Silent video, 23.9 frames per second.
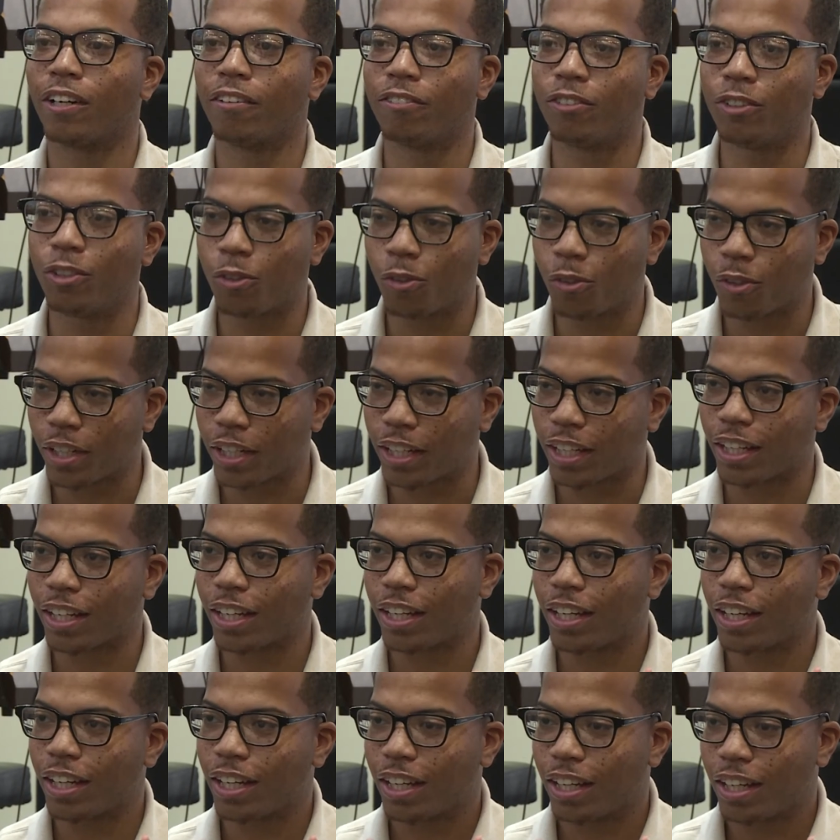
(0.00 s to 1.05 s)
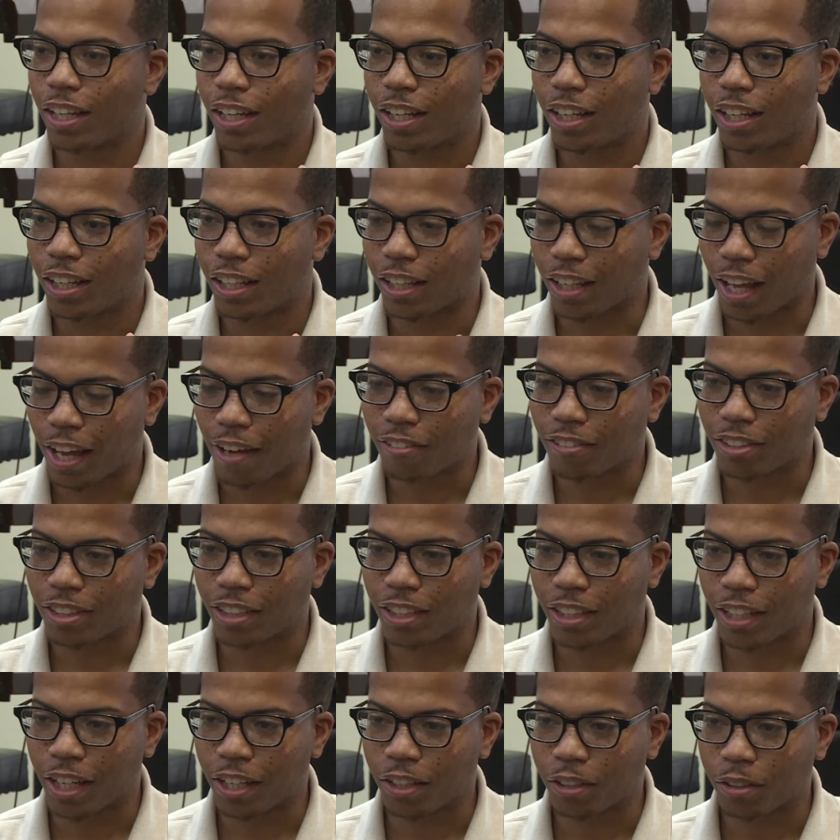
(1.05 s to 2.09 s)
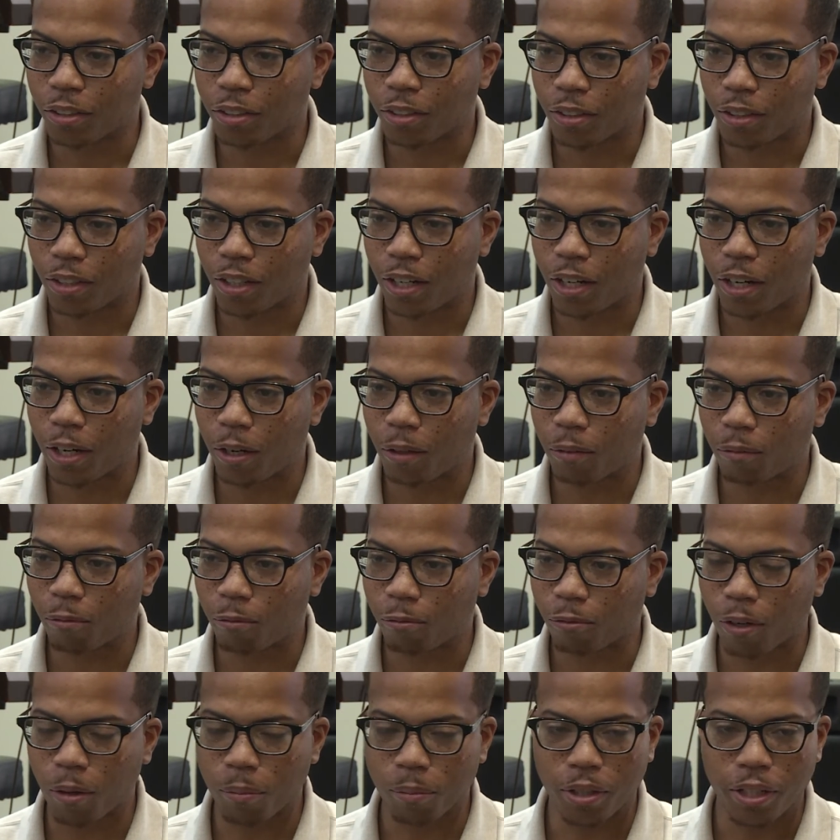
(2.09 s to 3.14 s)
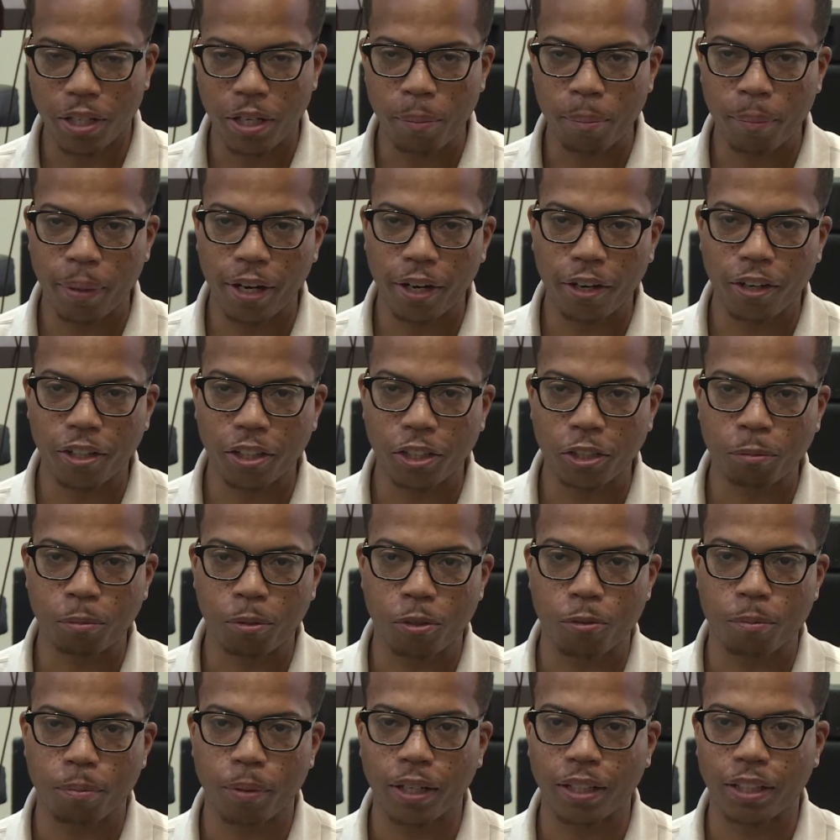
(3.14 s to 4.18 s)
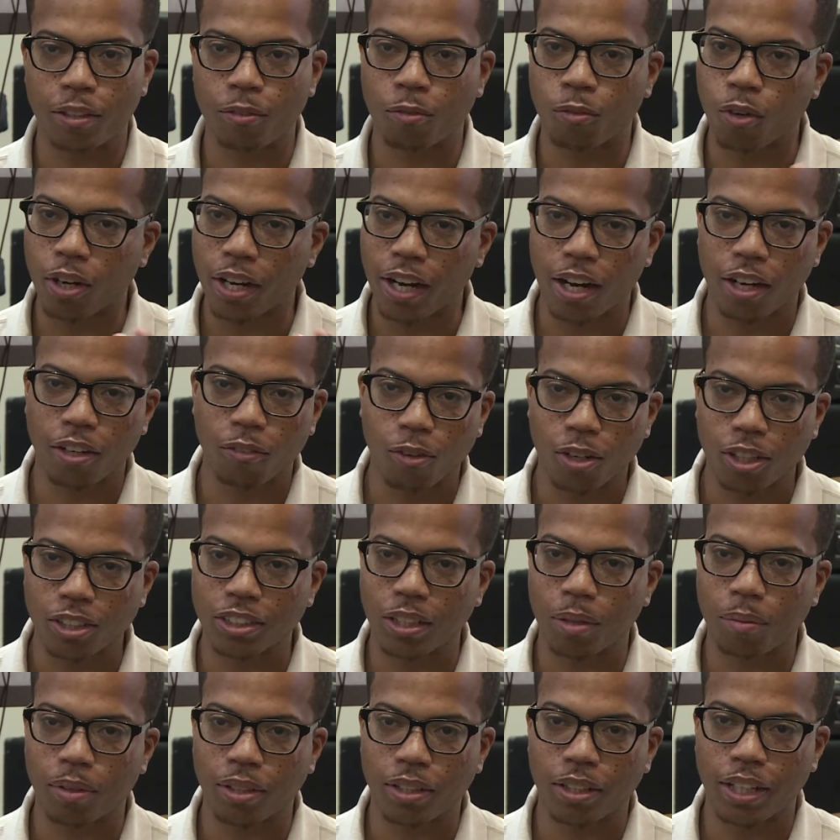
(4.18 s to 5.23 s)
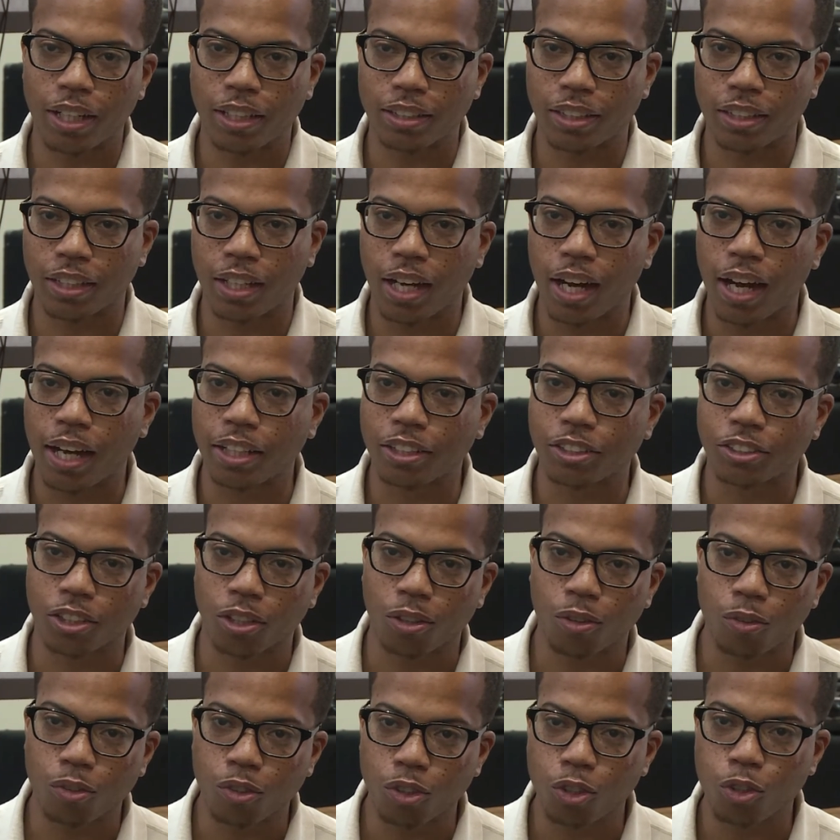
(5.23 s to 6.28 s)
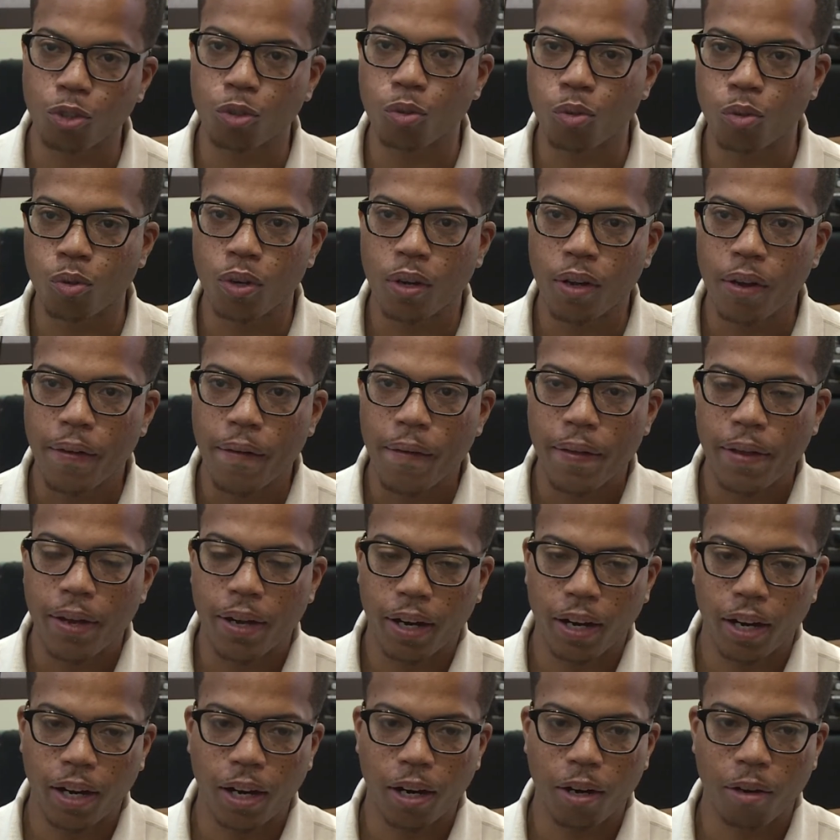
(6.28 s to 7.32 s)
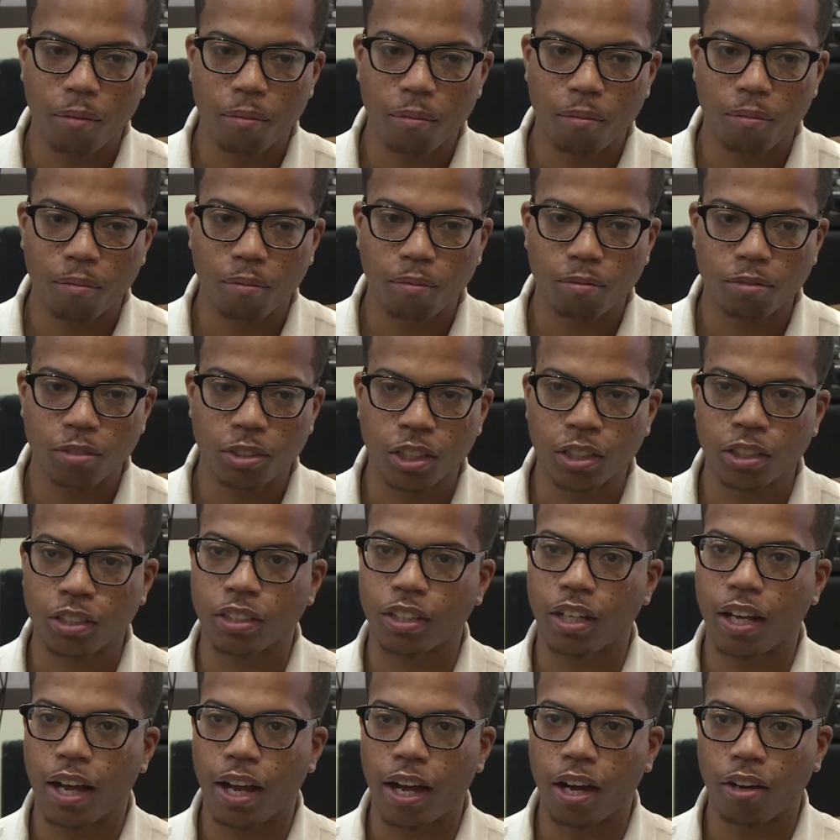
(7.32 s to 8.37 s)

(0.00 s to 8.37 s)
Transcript: of doing life together. Um, from the emeritus perspective, what are, what are some of the things that God has shown you? Um, just